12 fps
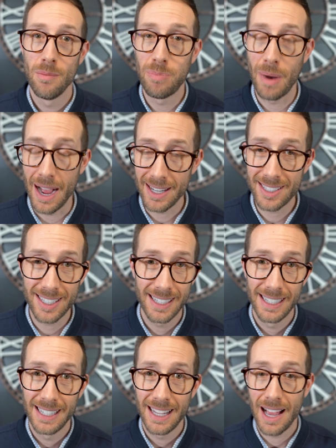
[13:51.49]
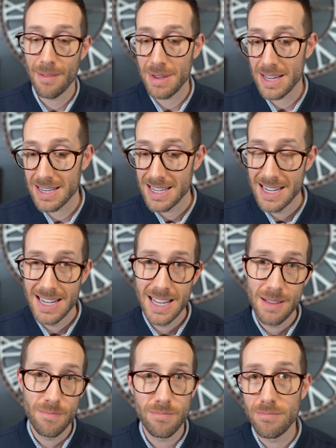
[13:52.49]
But, I mean,
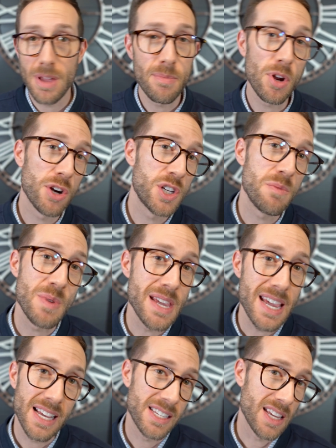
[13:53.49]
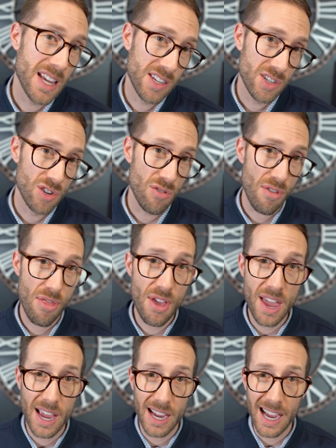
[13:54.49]
maybe RGB isn't, isn't your
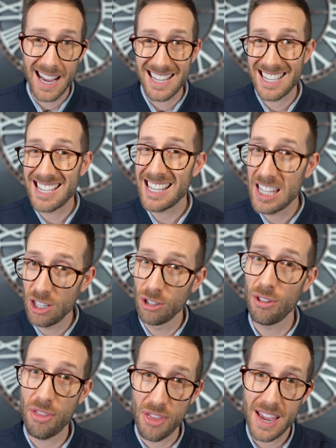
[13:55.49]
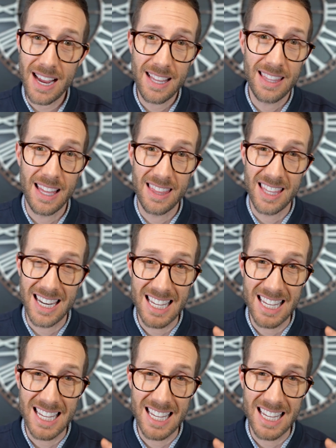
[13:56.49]
thing, I still think that the